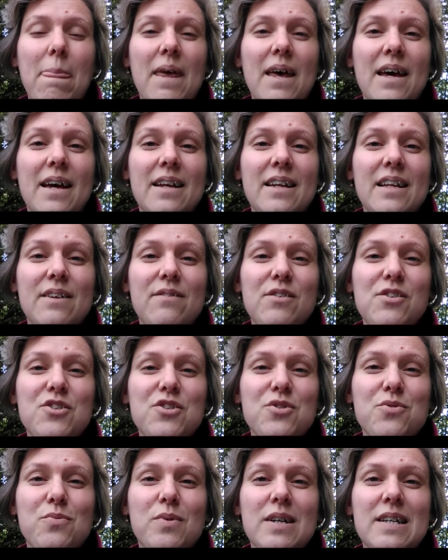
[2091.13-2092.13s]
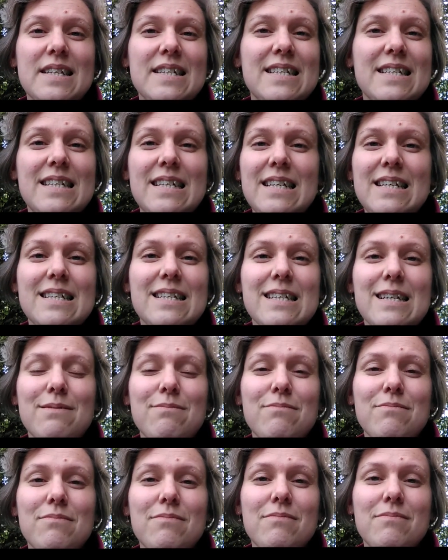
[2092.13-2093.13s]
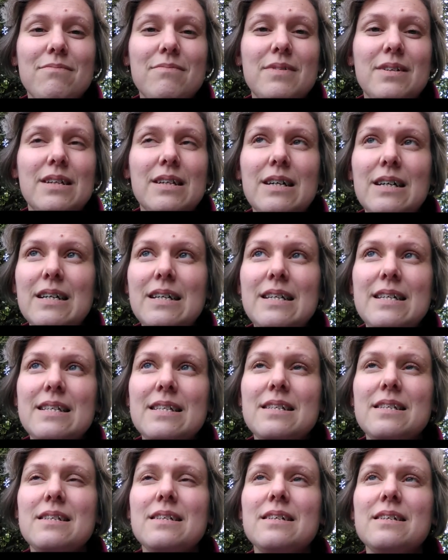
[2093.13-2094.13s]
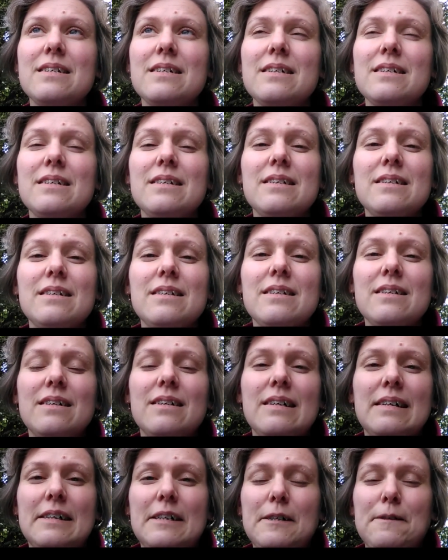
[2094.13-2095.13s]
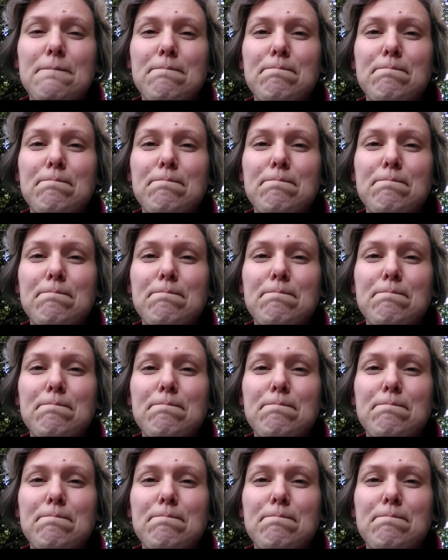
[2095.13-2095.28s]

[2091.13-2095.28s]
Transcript: and if you just want to see some nice um,